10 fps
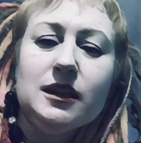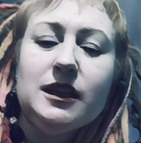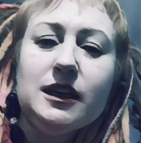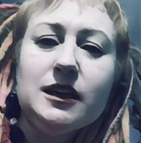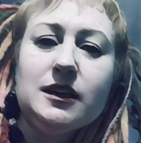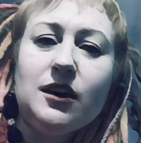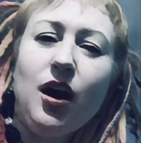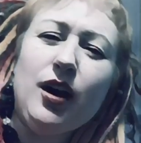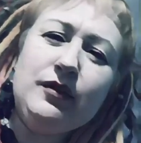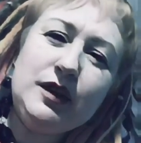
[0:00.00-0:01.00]
the
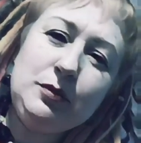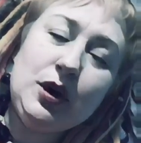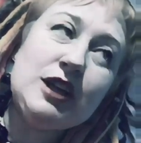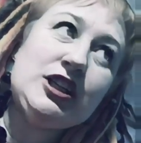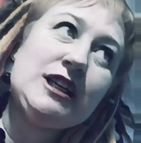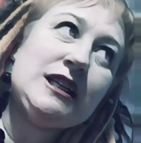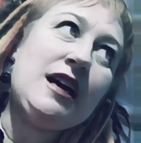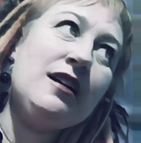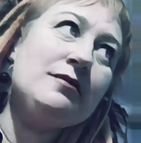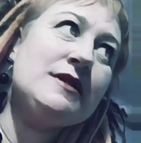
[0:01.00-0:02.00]
RV project
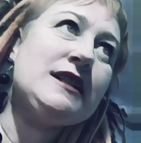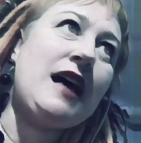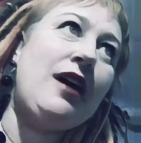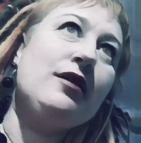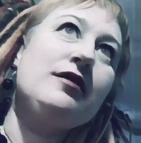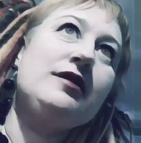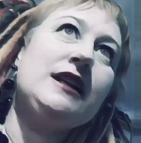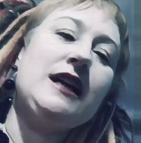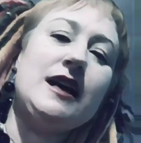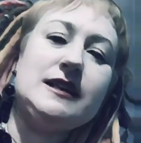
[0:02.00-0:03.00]
comes out of
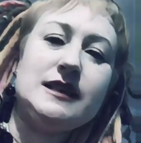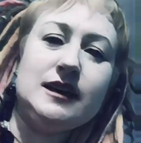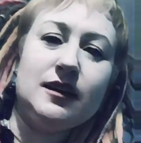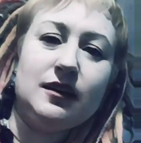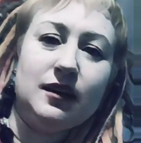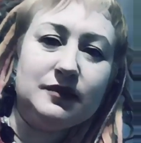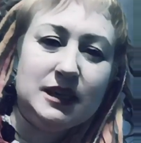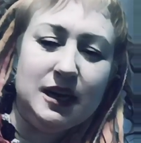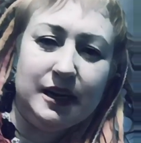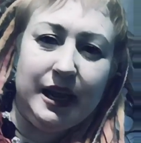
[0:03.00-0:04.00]
the idea of
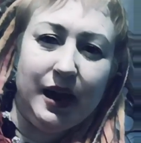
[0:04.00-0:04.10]
tiny